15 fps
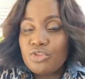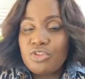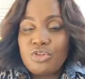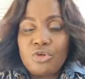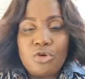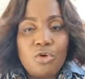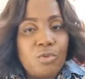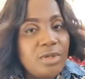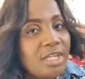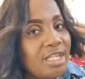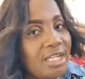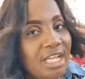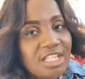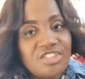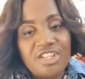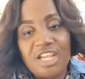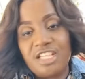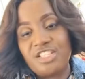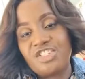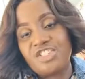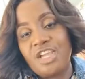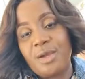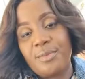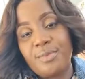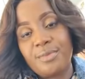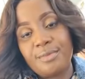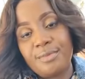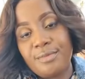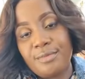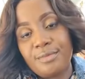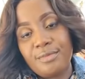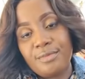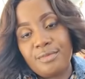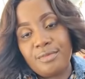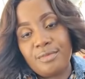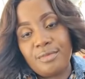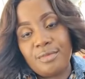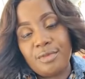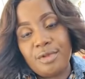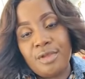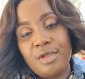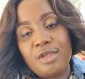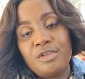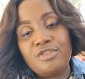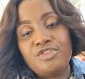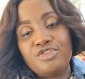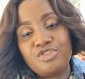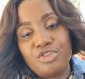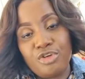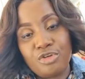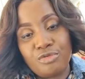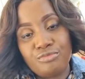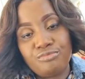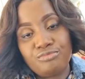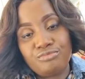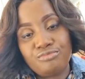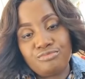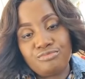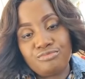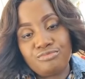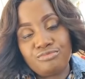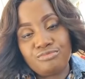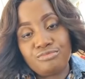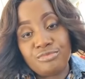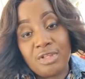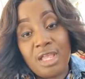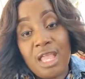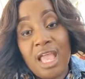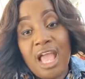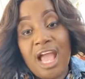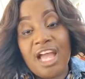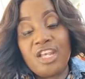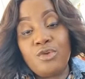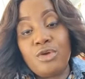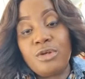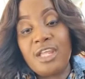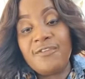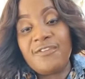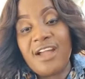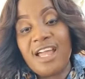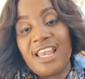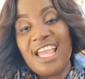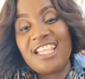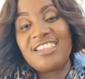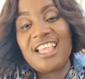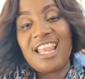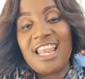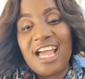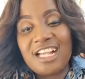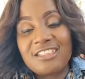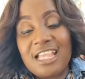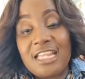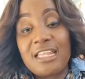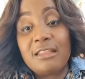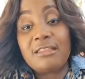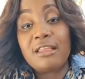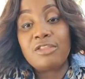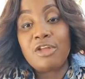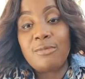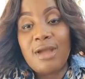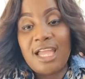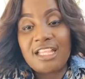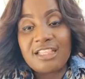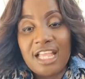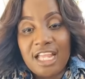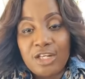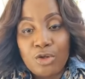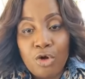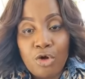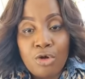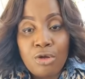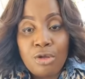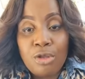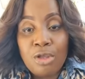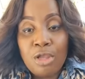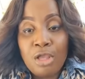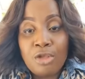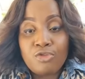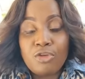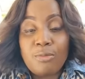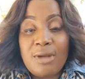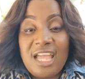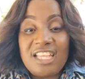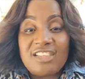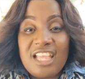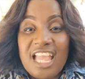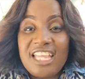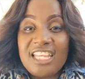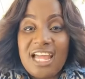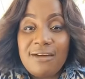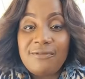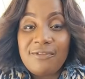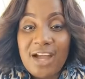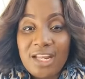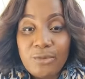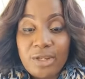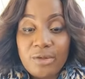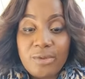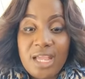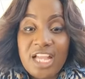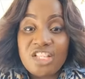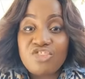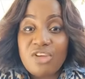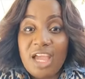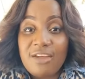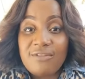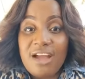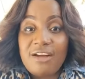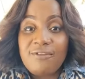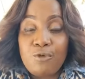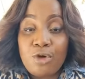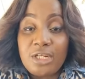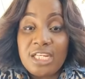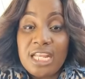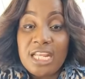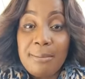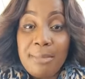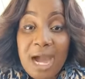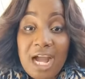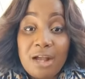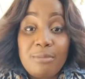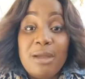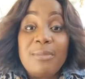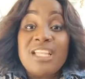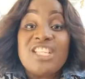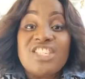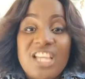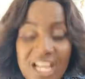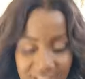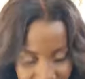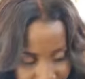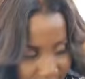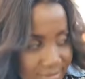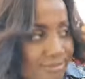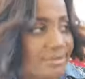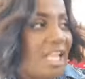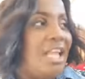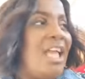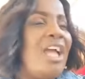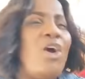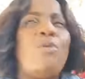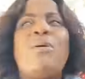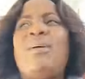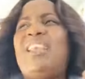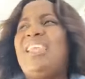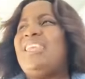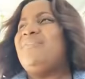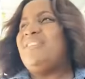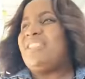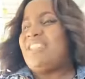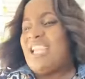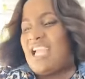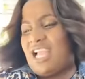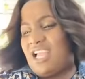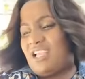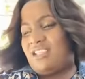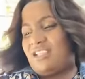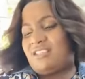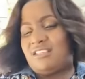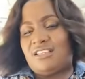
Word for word: No, we in a jam shop. So, I don't know if I like a long time. Let's say some it now, some it in a van when we are driving phone in a bag. Make me chat. Or make me leave it, yeah?